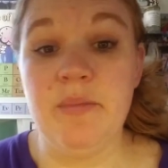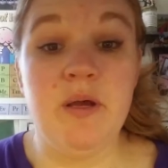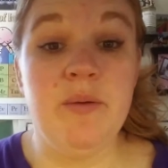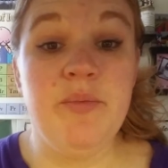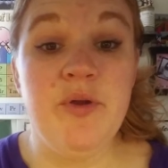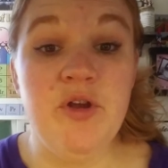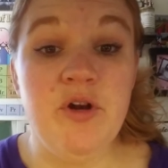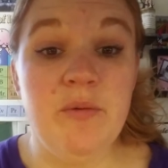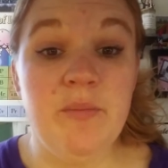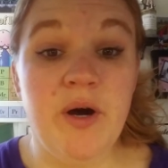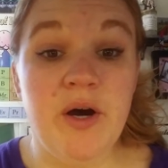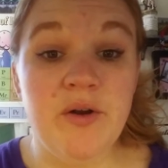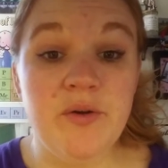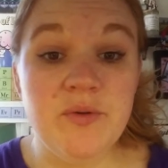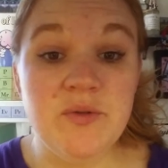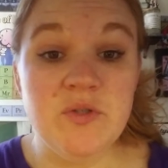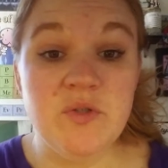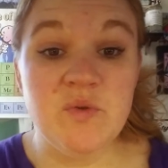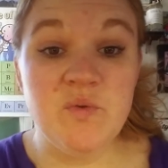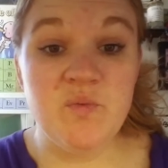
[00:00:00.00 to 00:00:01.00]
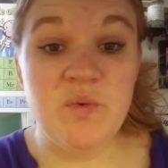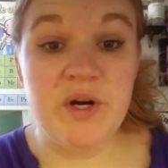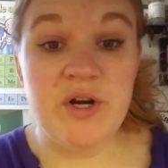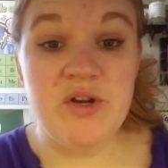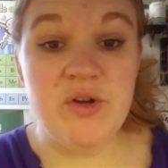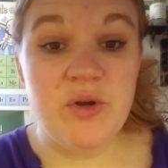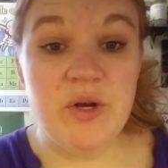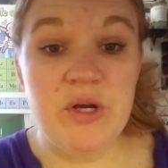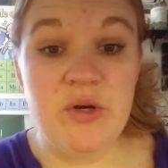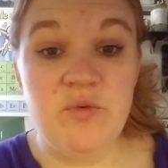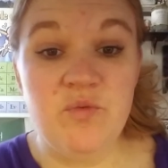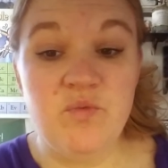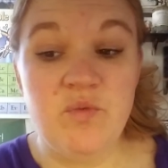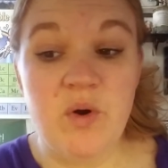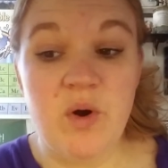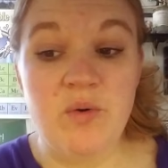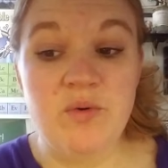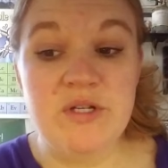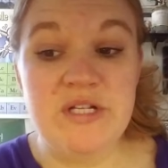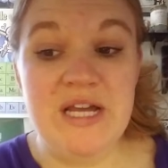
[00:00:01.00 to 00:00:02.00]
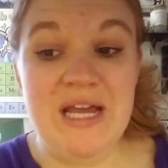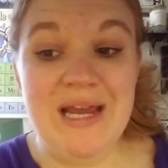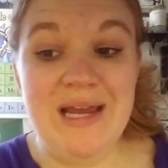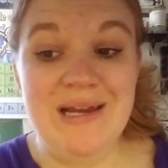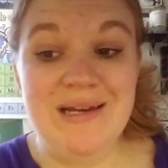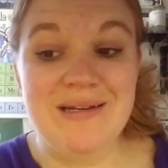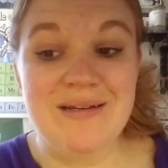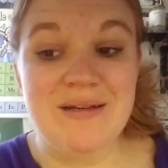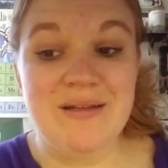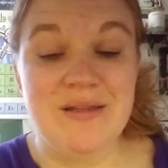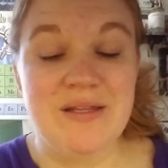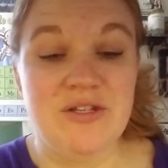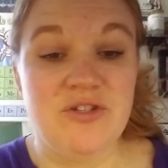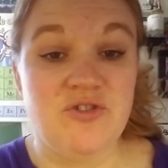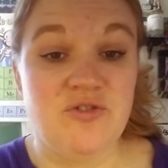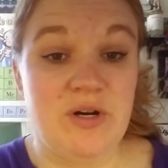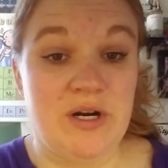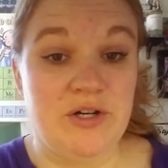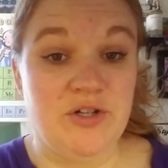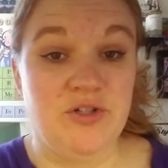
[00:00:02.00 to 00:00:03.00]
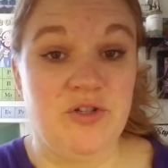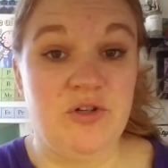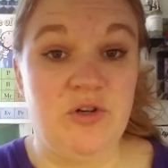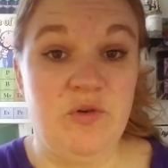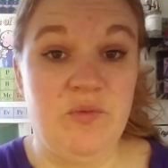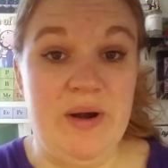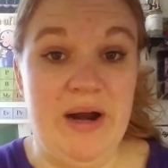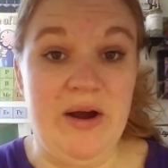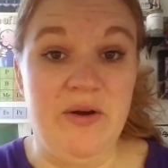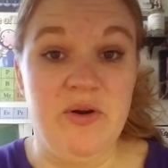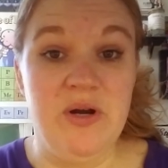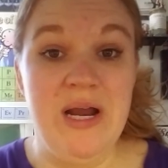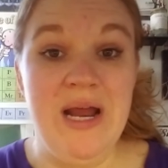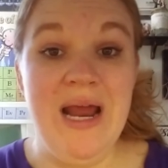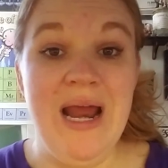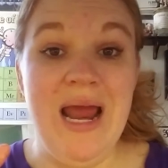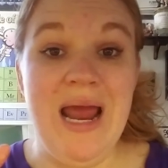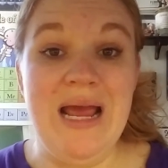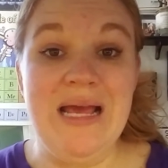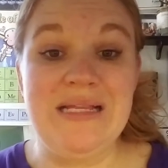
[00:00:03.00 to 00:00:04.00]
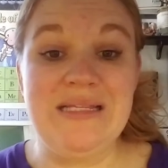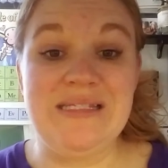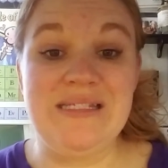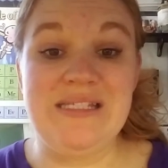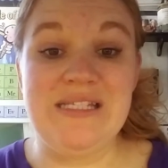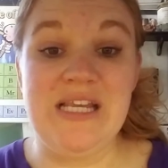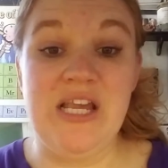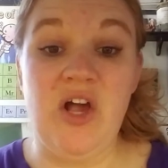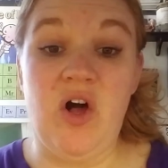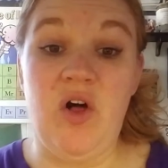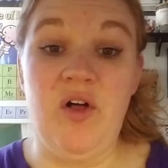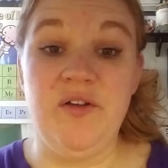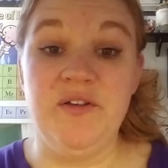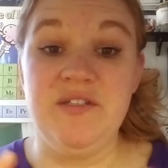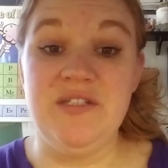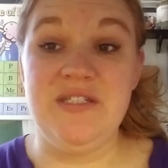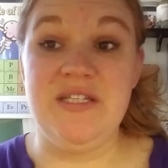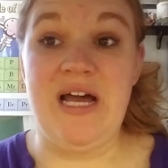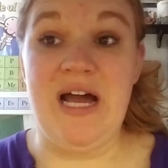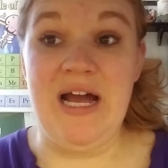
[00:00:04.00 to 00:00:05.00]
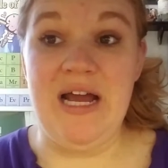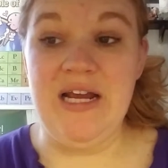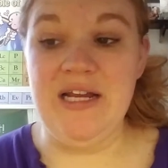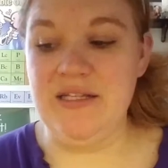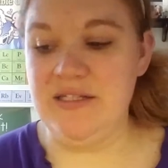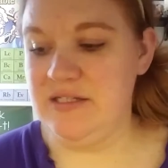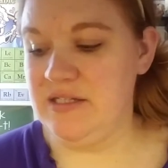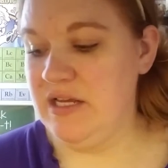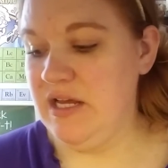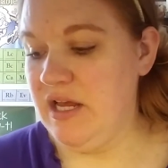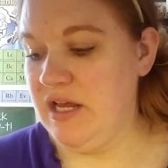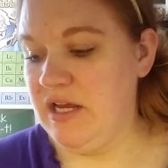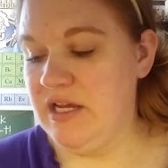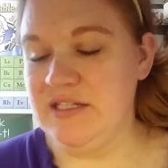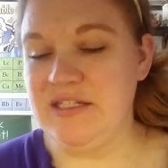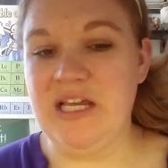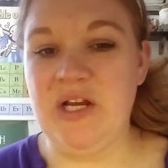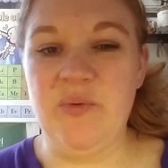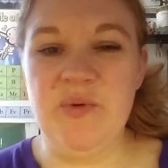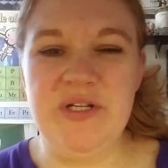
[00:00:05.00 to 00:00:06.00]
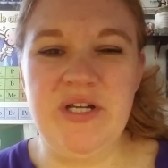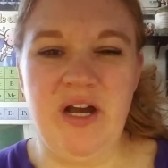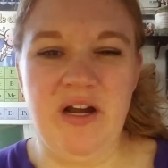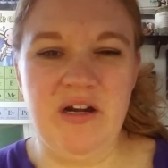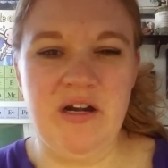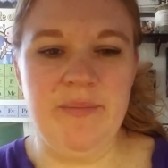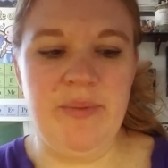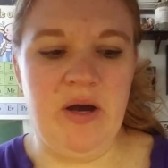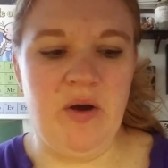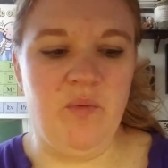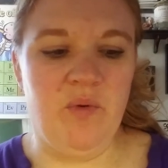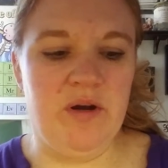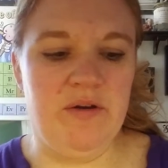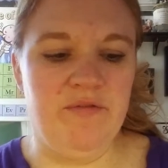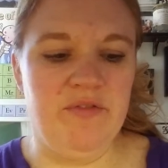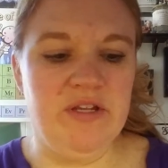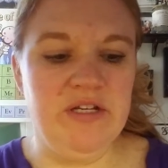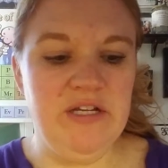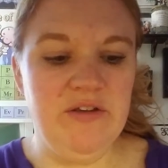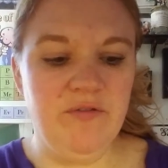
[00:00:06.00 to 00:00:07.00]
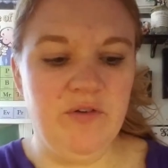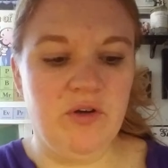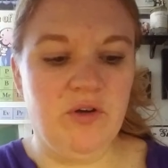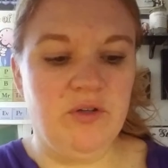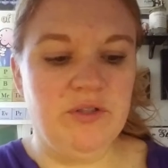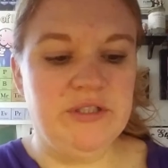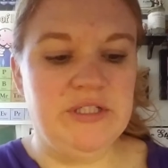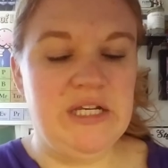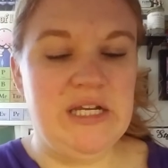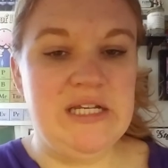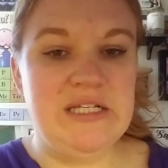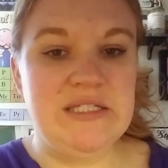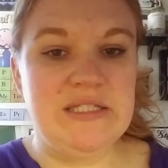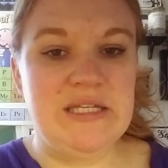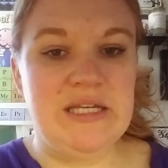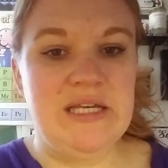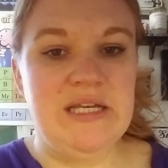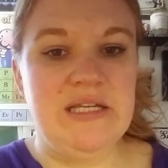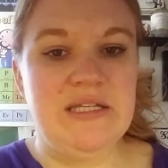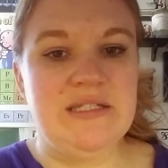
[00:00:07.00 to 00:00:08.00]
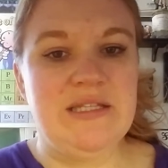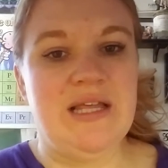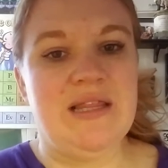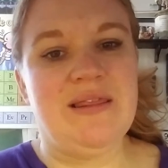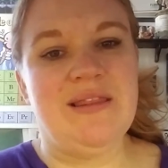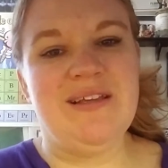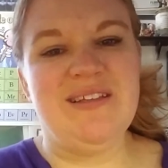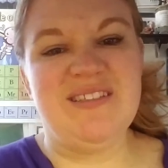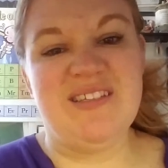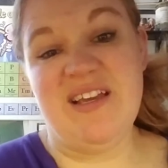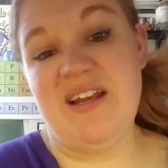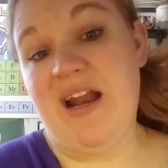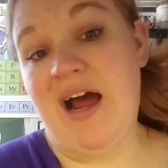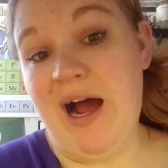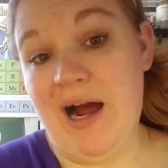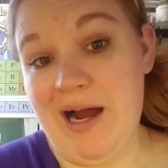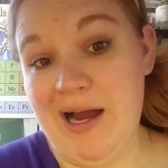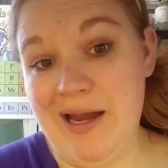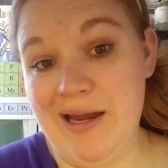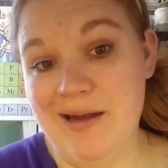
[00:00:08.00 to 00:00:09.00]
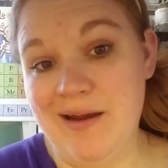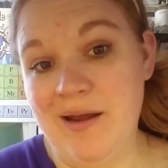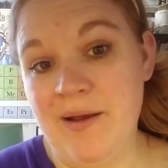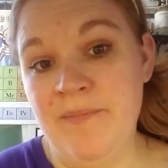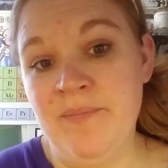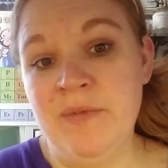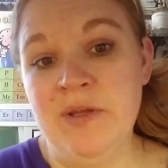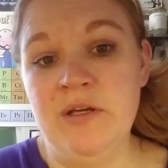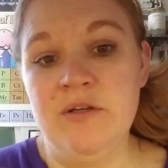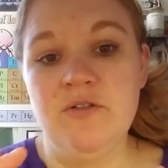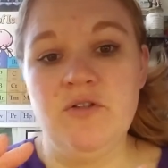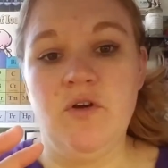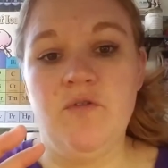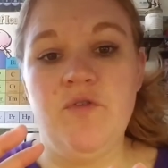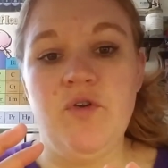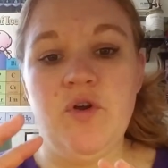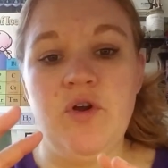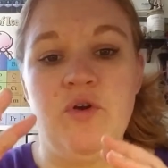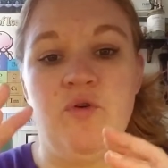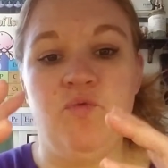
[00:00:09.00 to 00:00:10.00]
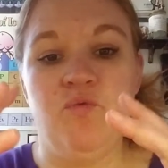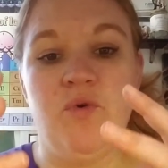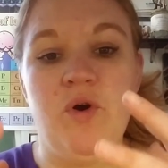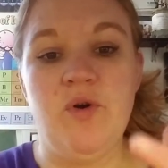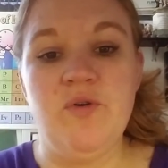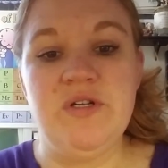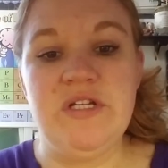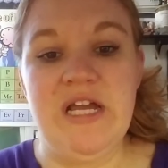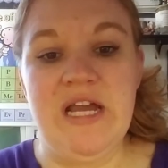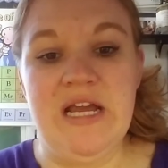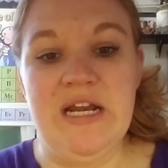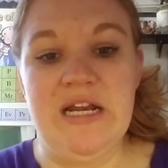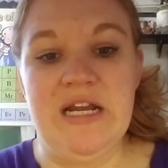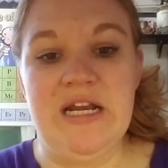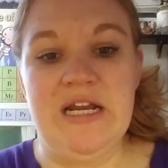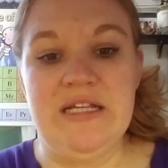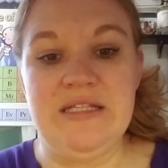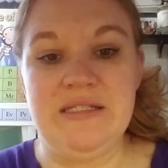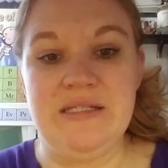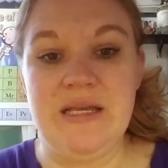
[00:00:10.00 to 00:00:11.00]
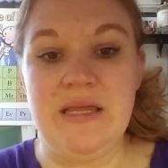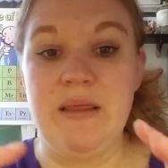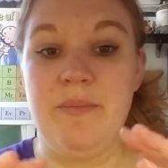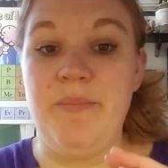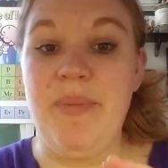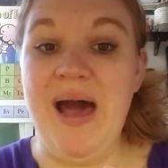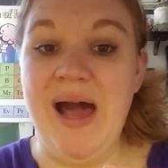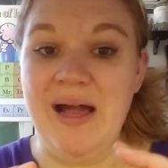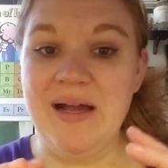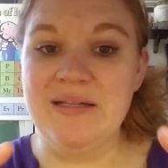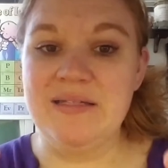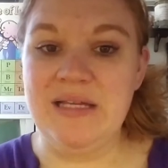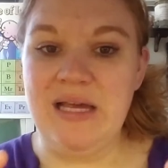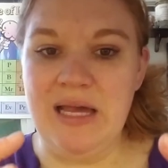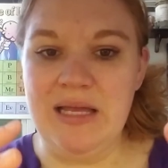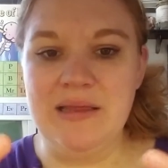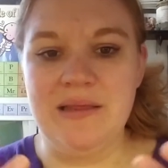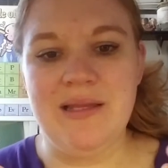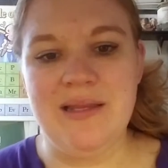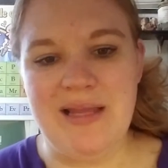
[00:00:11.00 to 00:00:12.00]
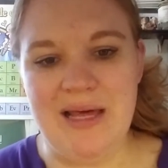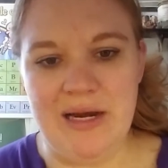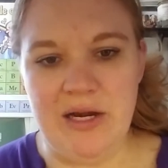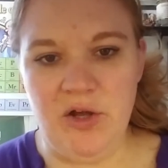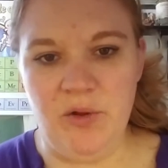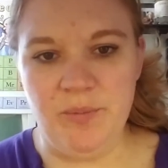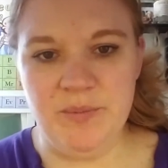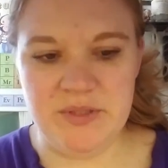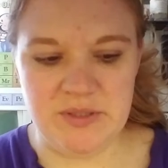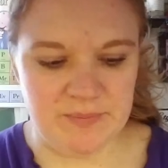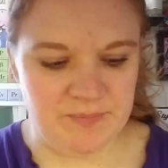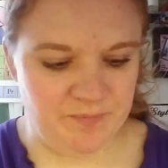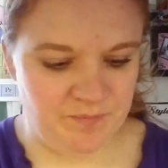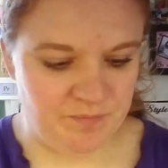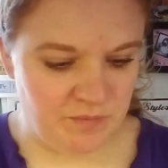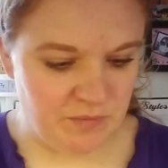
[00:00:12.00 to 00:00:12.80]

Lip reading: computer models where you can rotate the structure around and see all sides, because like we talked about, one of the difficulties is that things can hide. So if you can rotate it and see the back side, then that helps.